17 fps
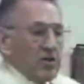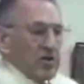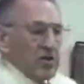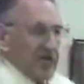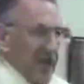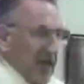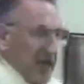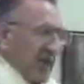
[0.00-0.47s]

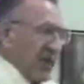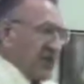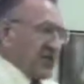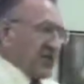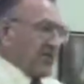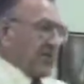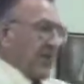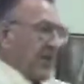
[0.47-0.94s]

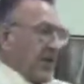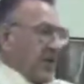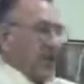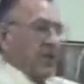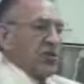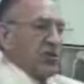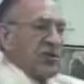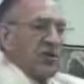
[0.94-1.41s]
studies
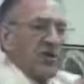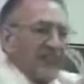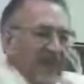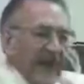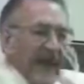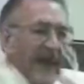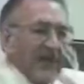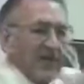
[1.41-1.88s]
to
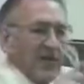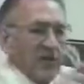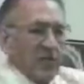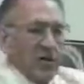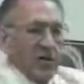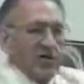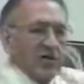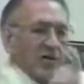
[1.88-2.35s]
divide the
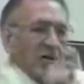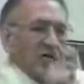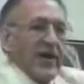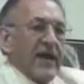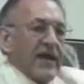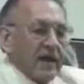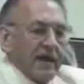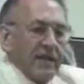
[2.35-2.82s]
word
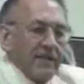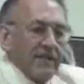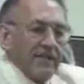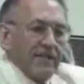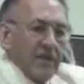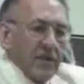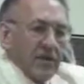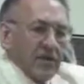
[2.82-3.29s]

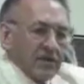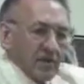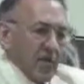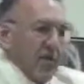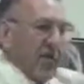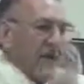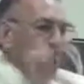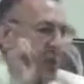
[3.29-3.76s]
correctly
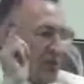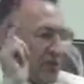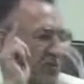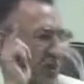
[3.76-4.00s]
so he knows